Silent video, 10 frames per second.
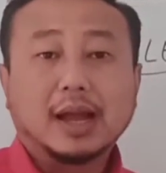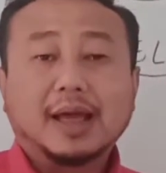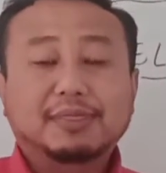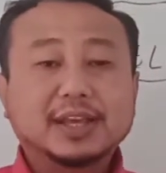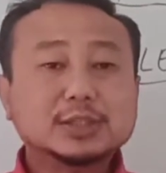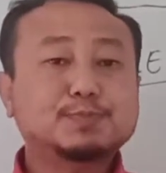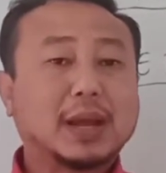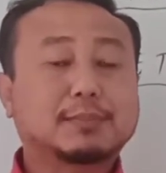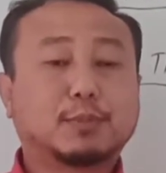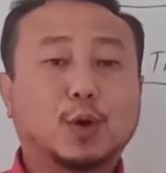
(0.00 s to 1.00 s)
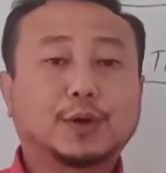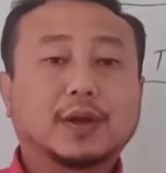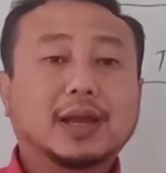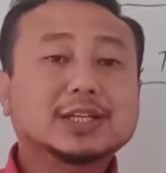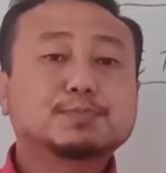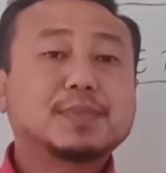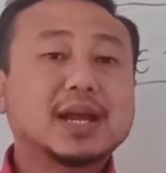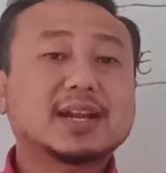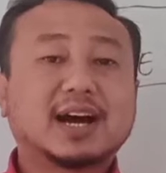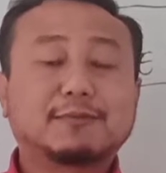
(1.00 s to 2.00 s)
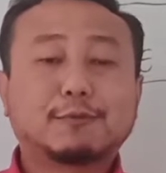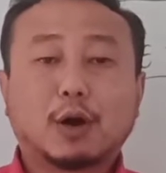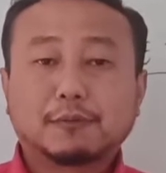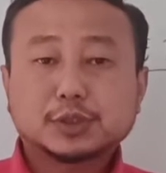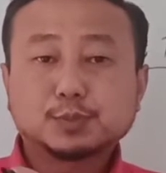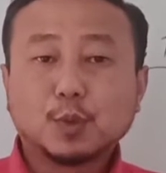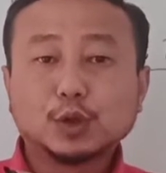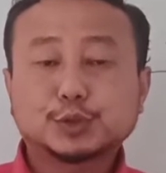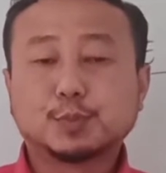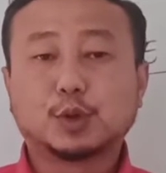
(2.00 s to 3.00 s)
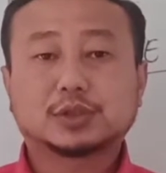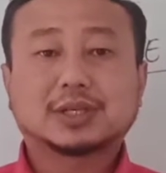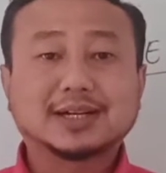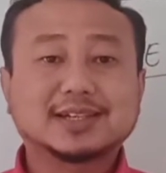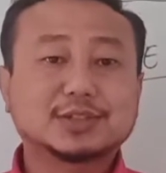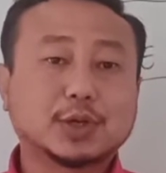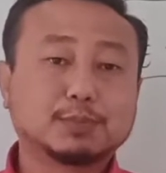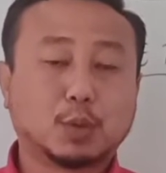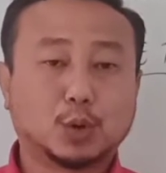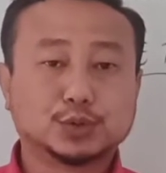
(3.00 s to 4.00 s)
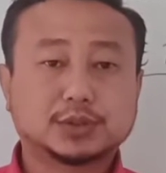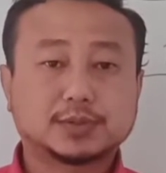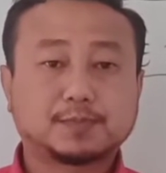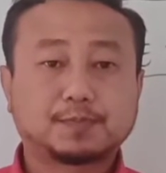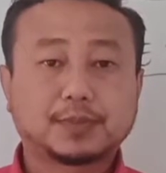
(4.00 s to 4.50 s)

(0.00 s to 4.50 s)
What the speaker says: This backbone is made up of small 33 bones.